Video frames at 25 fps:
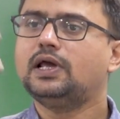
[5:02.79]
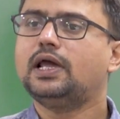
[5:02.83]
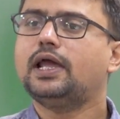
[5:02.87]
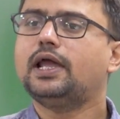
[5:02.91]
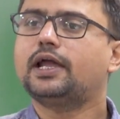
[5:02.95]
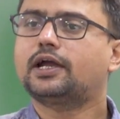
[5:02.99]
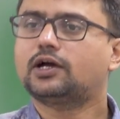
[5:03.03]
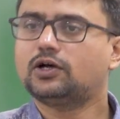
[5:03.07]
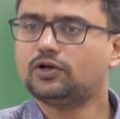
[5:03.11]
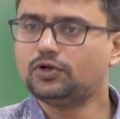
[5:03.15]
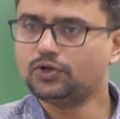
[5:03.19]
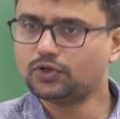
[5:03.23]

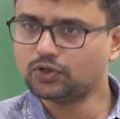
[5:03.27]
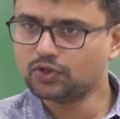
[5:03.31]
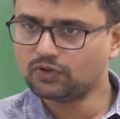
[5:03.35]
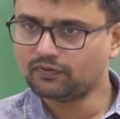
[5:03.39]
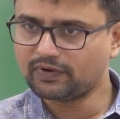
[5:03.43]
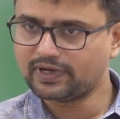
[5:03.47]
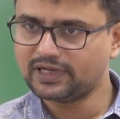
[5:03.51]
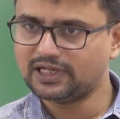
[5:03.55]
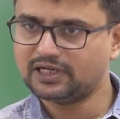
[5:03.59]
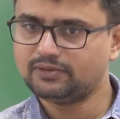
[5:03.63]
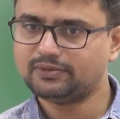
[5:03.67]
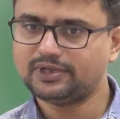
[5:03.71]
According to you,
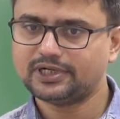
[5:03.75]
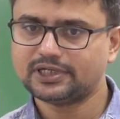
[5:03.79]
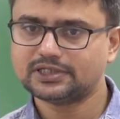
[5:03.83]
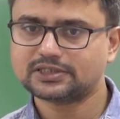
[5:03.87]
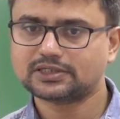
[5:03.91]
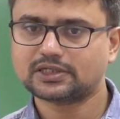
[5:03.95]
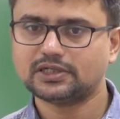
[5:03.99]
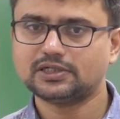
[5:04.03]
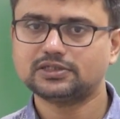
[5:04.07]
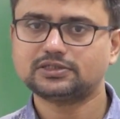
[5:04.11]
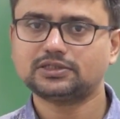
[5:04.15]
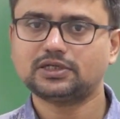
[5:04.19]
one element is
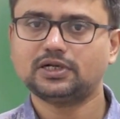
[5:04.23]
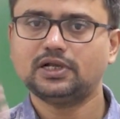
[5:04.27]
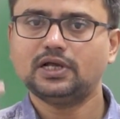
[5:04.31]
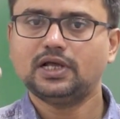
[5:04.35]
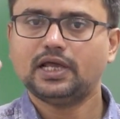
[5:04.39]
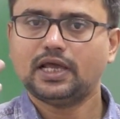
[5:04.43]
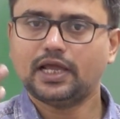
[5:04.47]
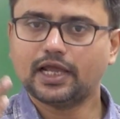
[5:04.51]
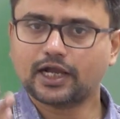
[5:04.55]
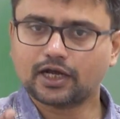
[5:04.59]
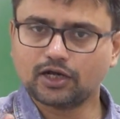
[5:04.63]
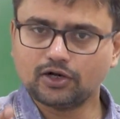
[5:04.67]
culture.
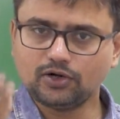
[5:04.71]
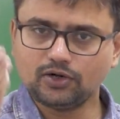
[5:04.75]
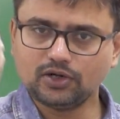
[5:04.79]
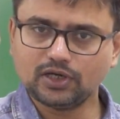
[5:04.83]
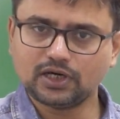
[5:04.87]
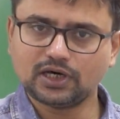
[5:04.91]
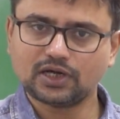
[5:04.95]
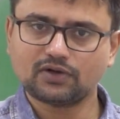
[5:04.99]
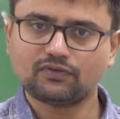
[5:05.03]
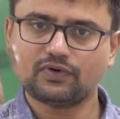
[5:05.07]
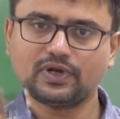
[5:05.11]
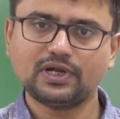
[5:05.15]
According to
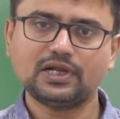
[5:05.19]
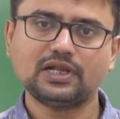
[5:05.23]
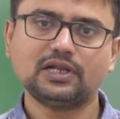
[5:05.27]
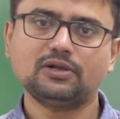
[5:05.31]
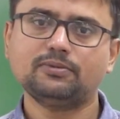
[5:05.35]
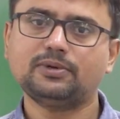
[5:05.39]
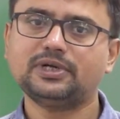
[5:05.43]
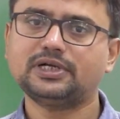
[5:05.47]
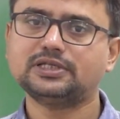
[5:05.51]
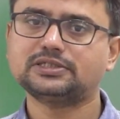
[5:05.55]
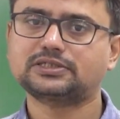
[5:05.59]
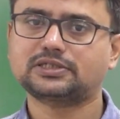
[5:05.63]
her, one
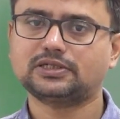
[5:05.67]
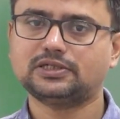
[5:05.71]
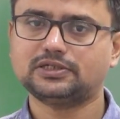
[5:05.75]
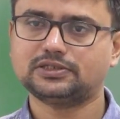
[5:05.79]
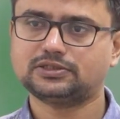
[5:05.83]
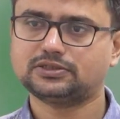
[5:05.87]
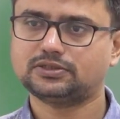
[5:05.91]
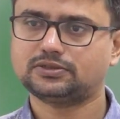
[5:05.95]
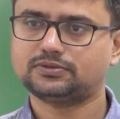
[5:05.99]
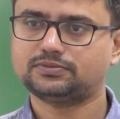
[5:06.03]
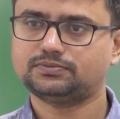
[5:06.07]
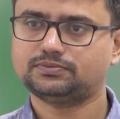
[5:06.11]
element is
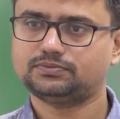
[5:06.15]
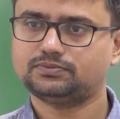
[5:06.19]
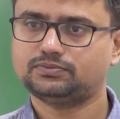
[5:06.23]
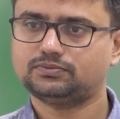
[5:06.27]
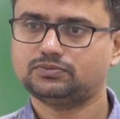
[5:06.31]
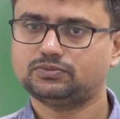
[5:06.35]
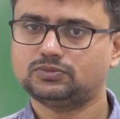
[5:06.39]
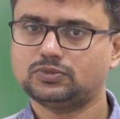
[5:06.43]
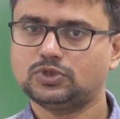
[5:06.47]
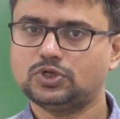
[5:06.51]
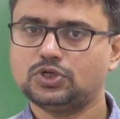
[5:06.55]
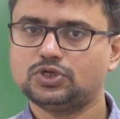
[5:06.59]
culture.
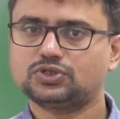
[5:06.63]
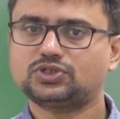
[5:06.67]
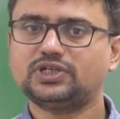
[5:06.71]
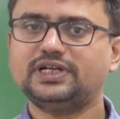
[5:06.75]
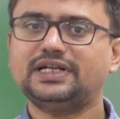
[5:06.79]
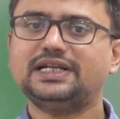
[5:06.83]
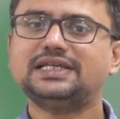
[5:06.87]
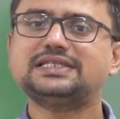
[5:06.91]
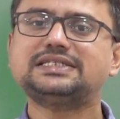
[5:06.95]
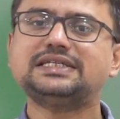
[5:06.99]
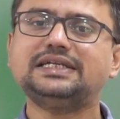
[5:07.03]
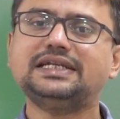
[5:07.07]
So
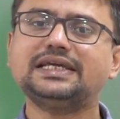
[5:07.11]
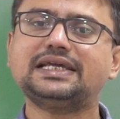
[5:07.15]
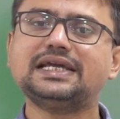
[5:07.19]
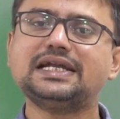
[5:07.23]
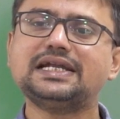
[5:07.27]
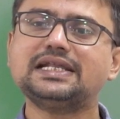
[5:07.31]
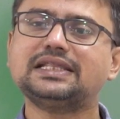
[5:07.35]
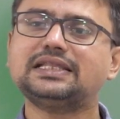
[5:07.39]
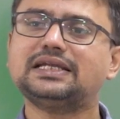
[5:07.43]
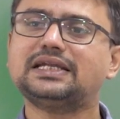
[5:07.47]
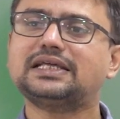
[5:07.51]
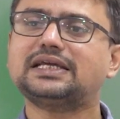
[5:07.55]
it is
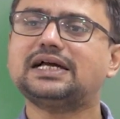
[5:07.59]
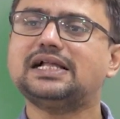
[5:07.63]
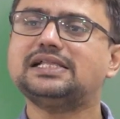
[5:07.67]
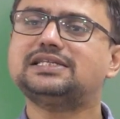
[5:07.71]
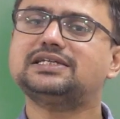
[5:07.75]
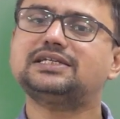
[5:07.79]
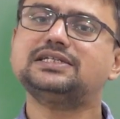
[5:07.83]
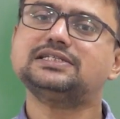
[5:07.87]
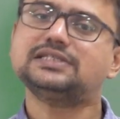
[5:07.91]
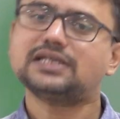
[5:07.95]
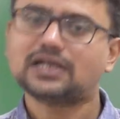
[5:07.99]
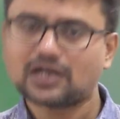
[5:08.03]
indicating that
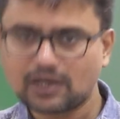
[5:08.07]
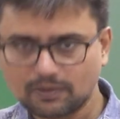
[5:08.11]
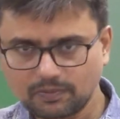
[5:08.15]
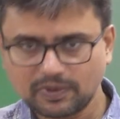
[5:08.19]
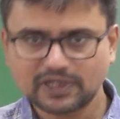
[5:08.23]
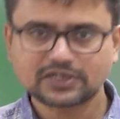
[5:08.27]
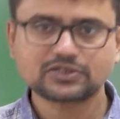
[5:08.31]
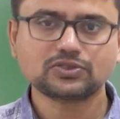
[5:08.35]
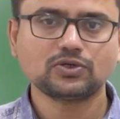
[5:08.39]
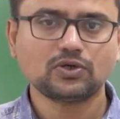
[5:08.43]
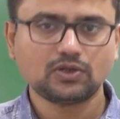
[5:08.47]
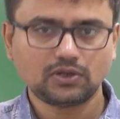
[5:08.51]
culture is a
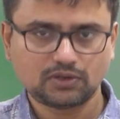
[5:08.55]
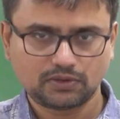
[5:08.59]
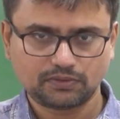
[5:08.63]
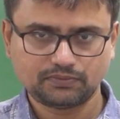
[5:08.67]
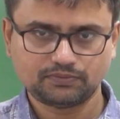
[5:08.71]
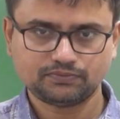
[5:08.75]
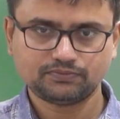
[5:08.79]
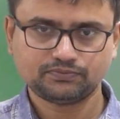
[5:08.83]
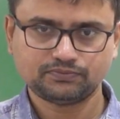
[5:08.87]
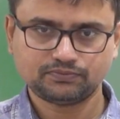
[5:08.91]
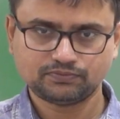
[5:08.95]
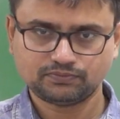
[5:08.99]
complex whole.
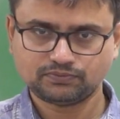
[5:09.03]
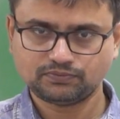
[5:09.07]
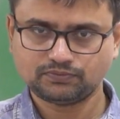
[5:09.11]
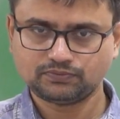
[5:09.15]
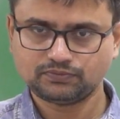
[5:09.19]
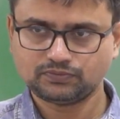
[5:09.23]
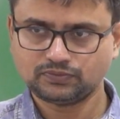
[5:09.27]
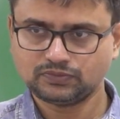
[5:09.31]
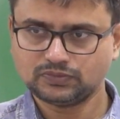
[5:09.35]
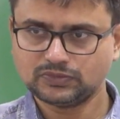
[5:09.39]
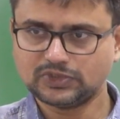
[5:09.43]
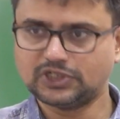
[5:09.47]

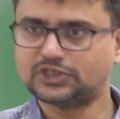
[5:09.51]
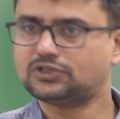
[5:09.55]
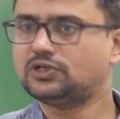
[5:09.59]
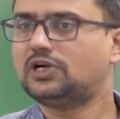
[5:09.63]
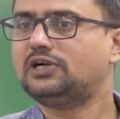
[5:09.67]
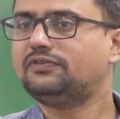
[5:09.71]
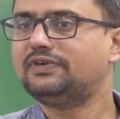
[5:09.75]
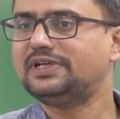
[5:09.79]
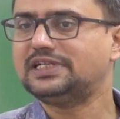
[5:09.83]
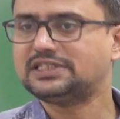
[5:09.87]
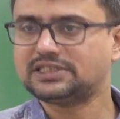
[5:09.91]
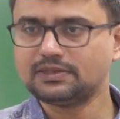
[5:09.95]
It's
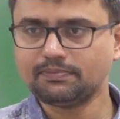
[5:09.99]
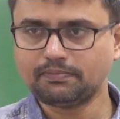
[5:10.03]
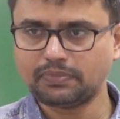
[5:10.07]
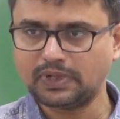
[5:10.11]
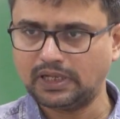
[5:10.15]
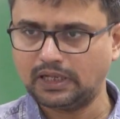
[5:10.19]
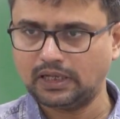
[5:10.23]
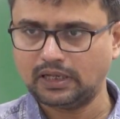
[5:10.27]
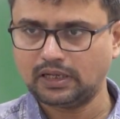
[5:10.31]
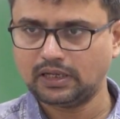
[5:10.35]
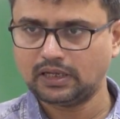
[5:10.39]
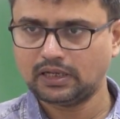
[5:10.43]
not very simple.